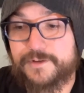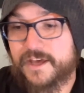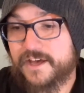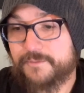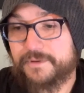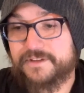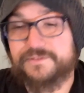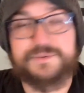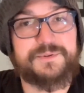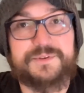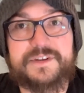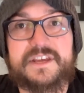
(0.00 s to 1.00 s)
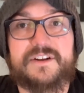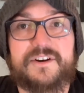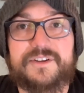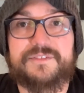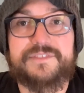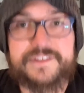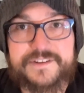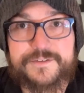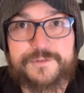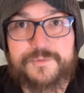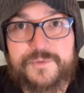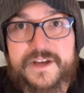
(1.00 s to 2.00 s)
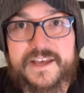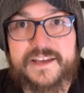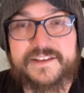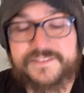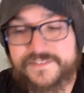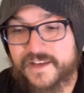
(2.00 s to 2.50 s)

But look at all of the different ways